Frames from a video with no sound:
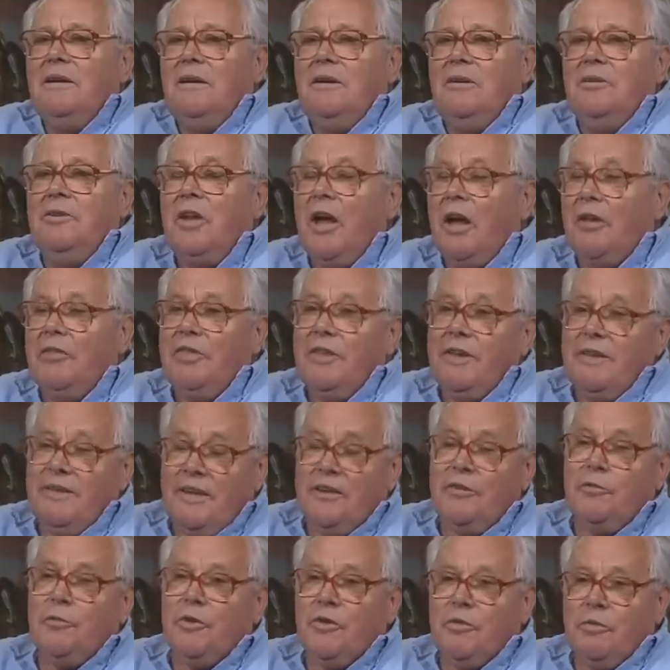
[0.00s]
Nothing.
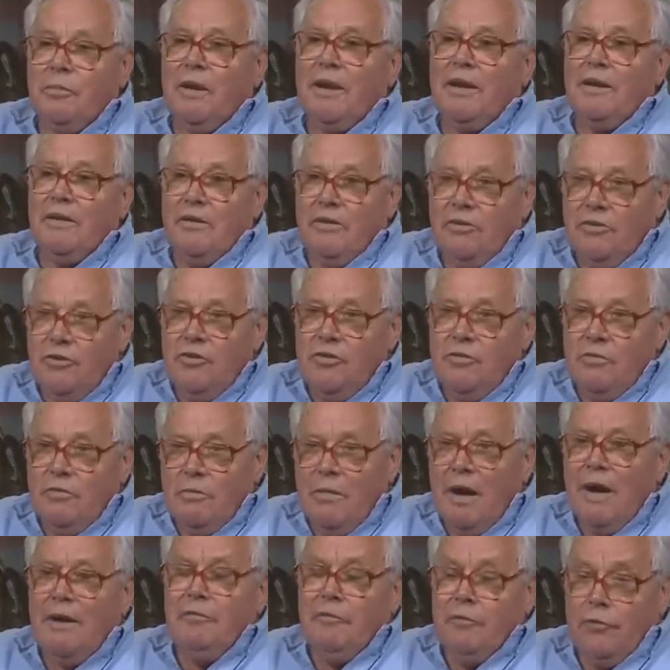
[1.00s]
This was
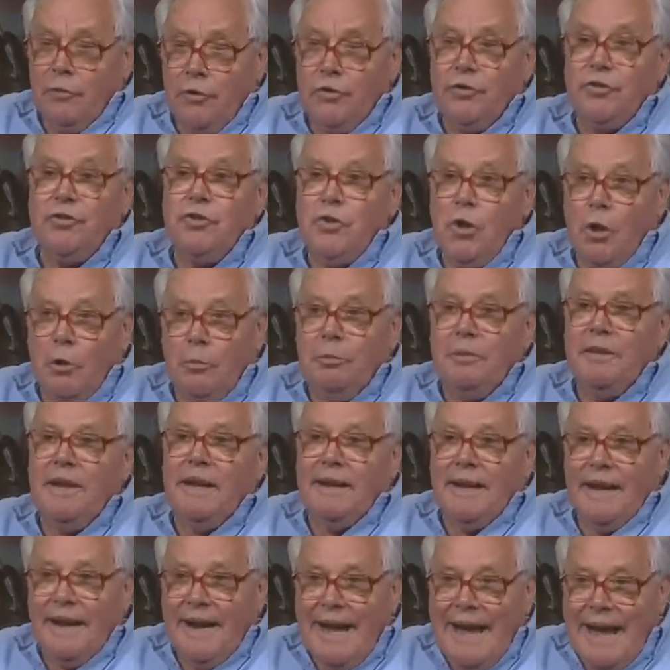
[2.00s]
my first job
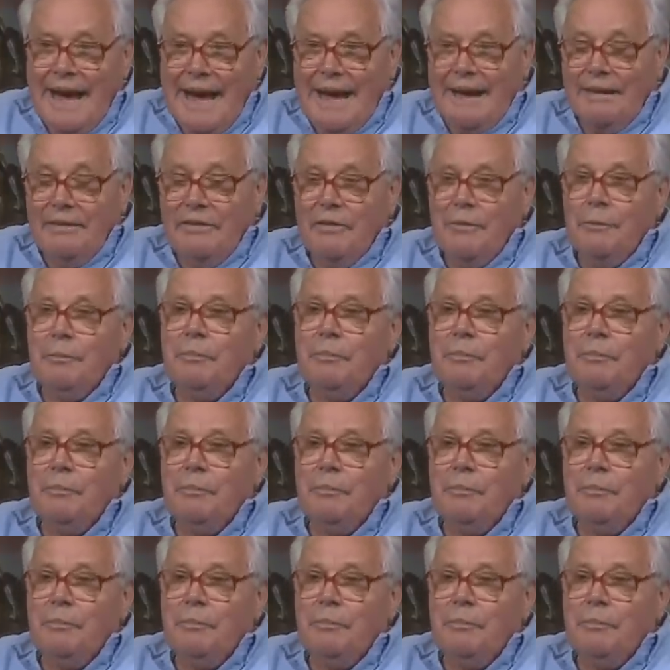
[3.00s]
that I had.